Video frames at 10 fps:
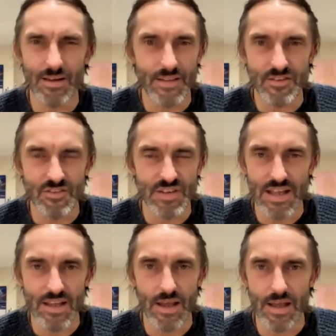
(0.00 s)
They just
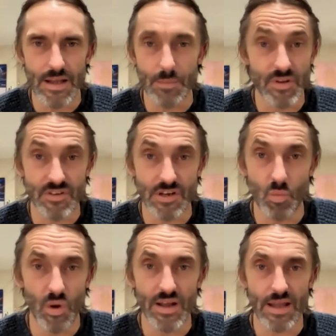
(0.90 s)
ain't getting it because they
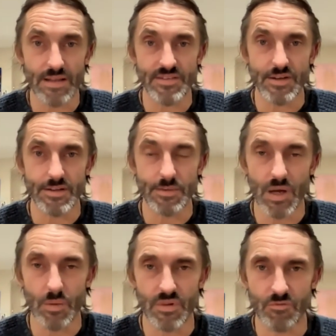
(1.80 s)
don't want to get it at the
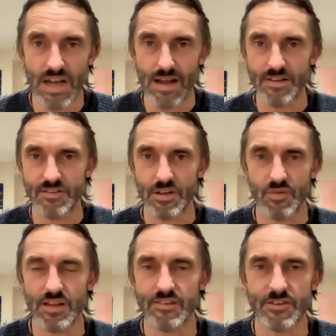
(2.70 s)
moment. The reality of
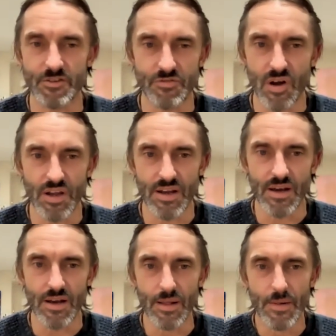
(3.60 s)
it is too
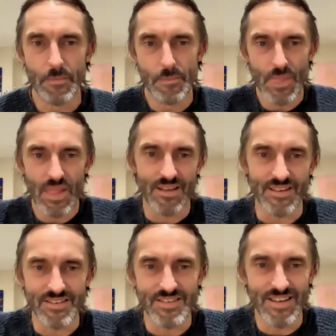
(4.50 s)
frightening.
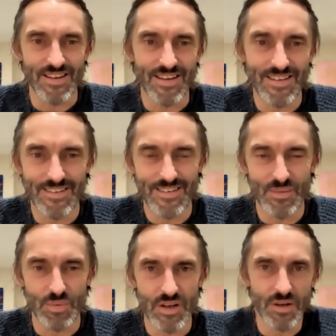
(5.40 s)
It's
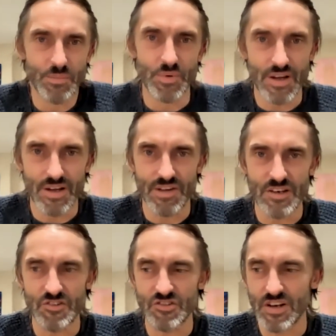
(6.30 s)
but
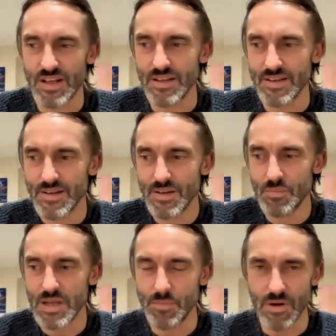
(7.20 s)
eventually
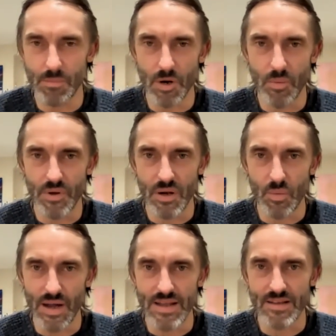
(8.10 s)
people are popping
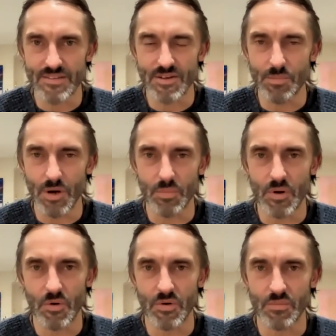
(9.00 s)
awake. It's like
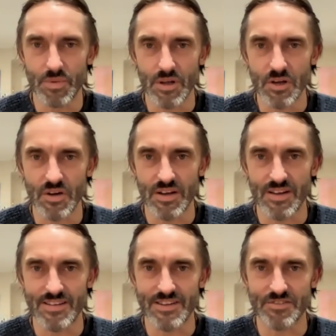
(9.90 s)
popcorn, but cooking
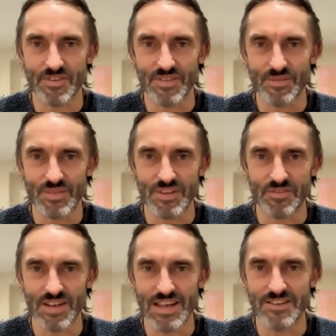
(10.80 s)
at a different
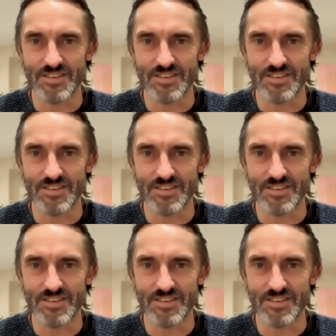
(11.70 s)
heats.